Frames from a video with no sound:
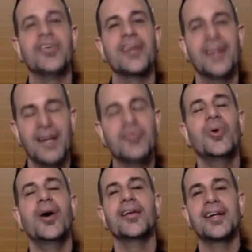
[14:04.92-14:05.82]
you're going to have
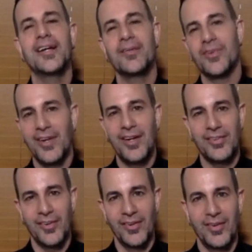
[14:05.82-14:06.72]
quality
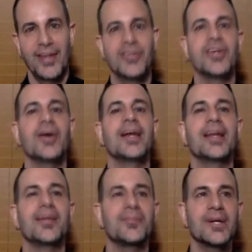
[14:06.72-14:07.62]
conversations and you're going
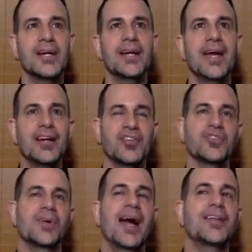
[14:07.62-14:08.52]
to
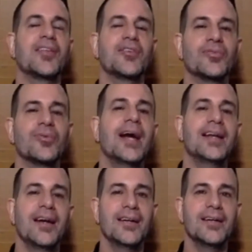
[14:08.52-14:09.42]
extract the
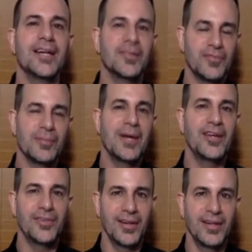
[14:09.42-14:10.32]
right
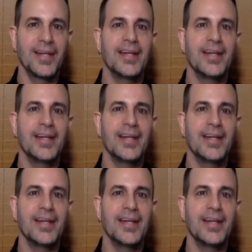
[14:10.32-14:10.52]
information.